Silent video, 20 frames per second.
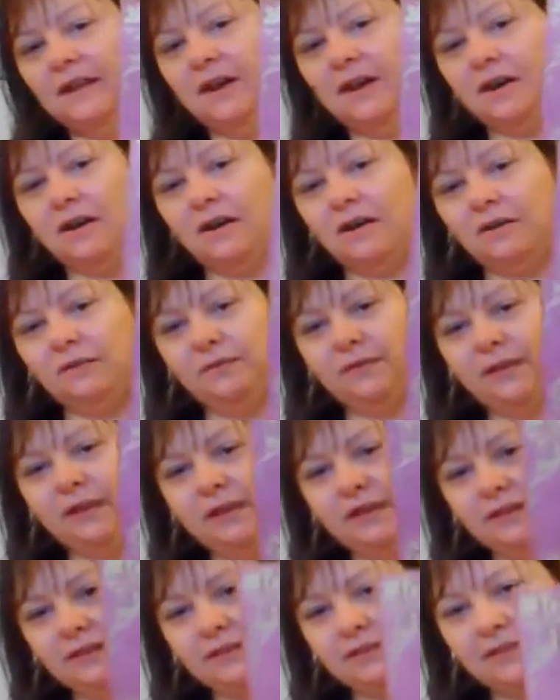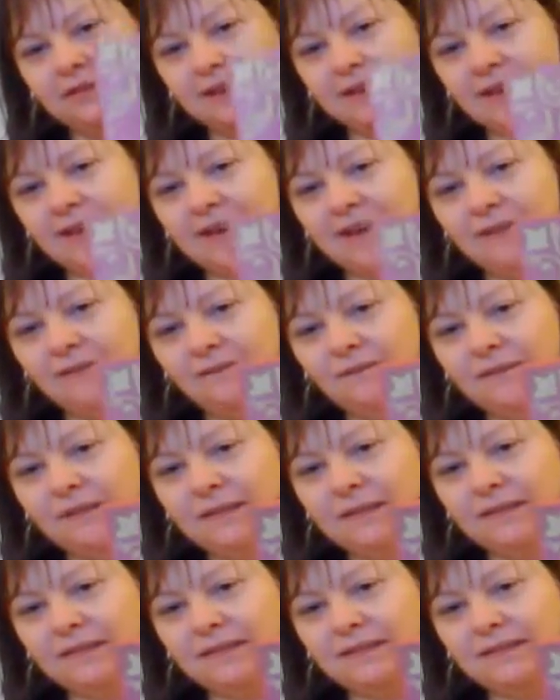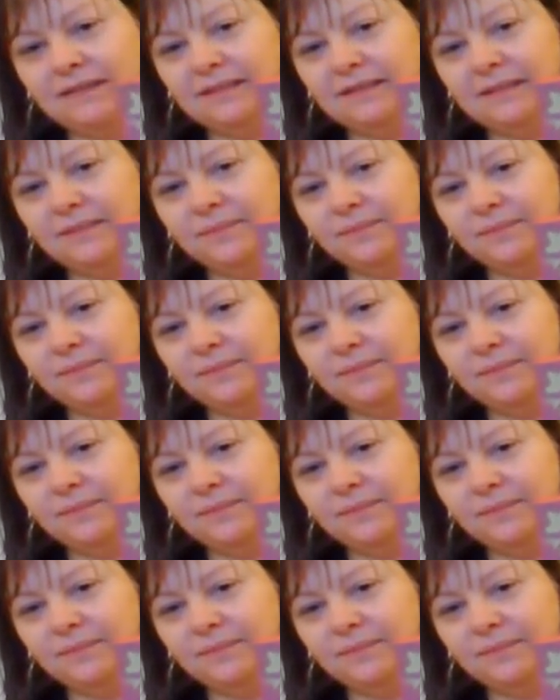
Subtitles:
of the canvas.